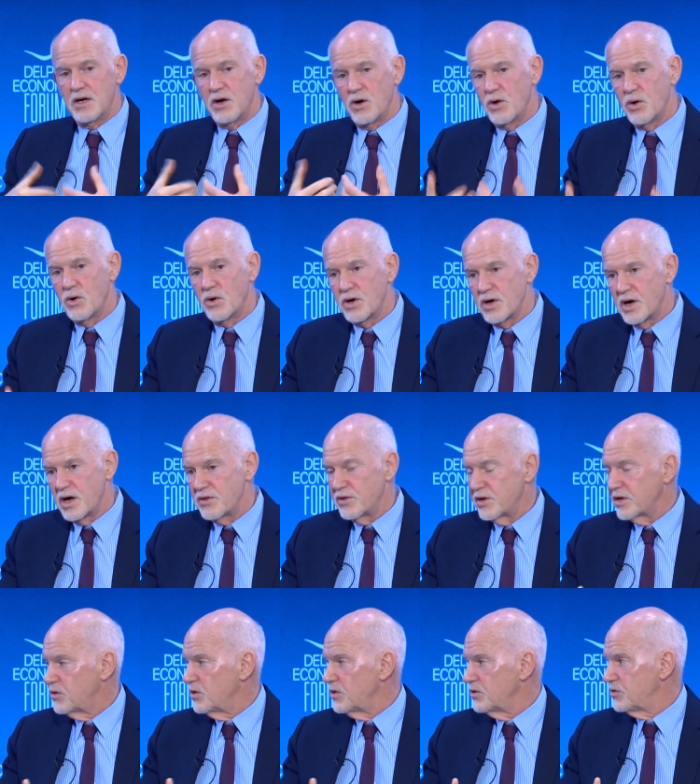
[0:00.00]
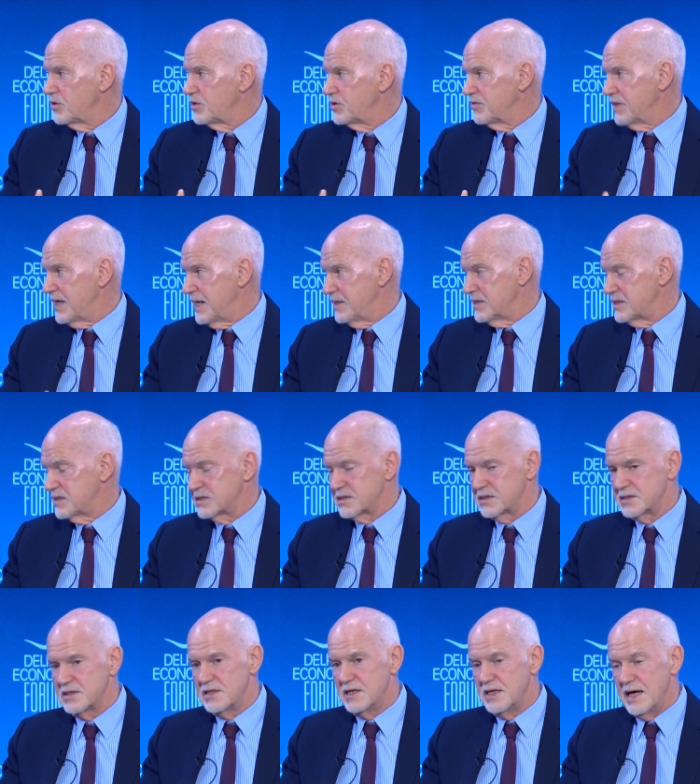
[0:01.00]
or are they going to divide us?
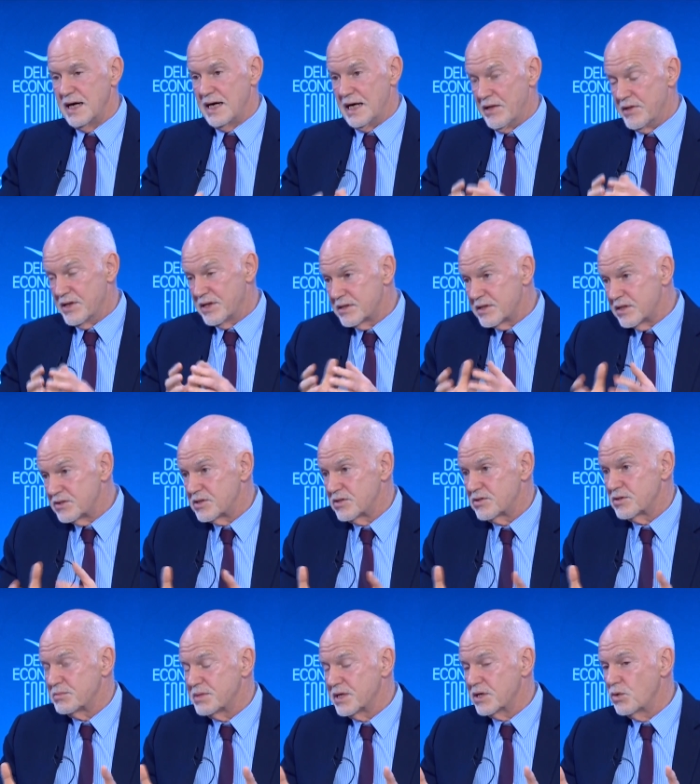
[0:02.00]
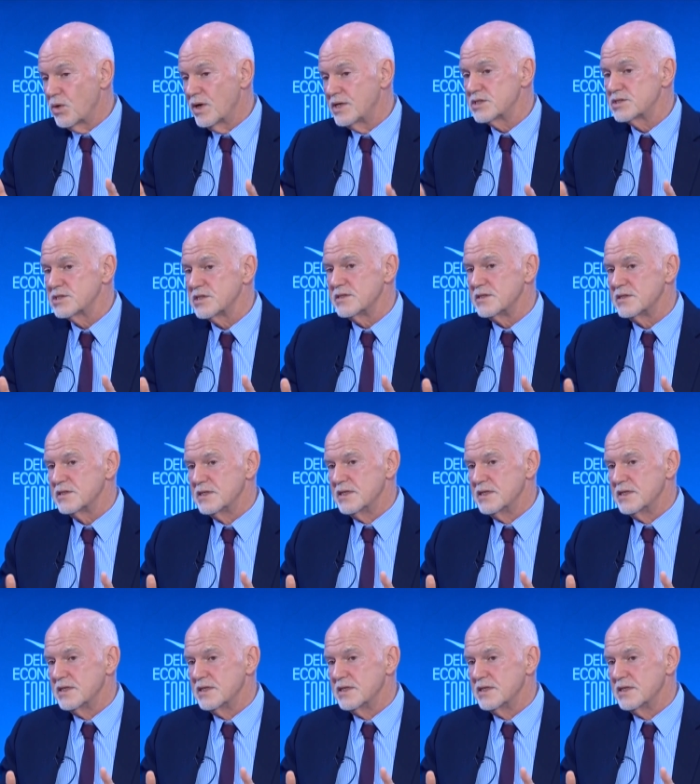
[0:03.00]
I think this is a big question.